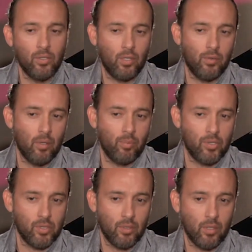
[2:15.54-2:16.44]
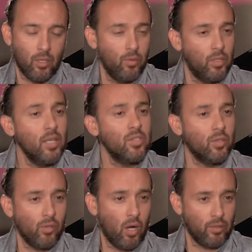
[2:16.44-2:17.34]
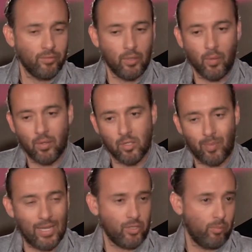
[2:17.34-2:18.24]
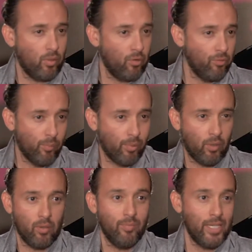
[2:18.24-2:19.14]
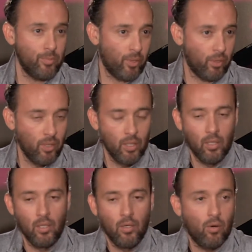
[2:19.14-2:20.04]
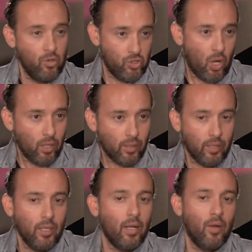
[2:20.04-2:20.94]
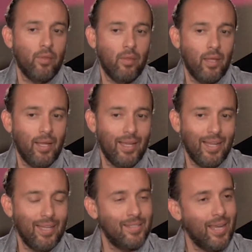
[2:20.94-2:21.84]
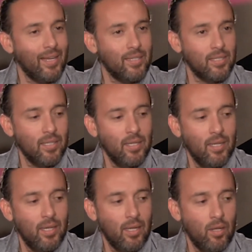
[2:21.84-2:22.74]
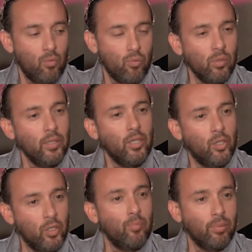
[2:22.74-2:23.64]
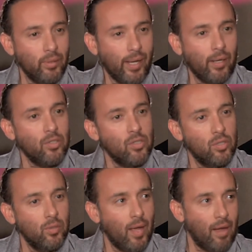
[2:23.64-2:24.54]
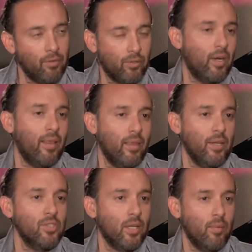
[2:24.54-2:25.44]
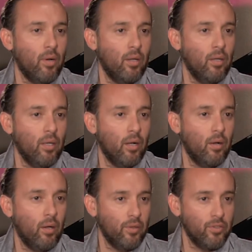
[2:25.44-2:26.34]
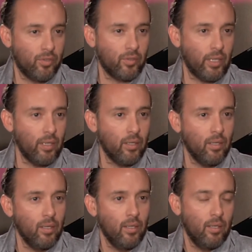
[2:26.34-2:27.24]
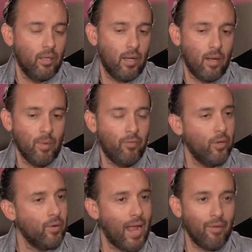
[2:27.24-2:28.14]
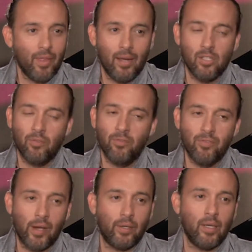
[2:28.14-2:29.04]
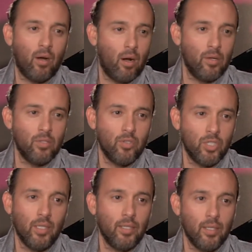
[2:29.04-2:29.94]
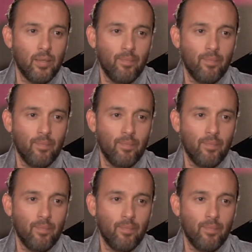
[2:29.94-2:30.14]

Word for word: talk to any person who does choreography, whether it's basketball or football or baseball or soccer, you know, it, it takes really good players to have great things come on, you know, on the screen. Um, if you don't have that, it's very hard to cheat it.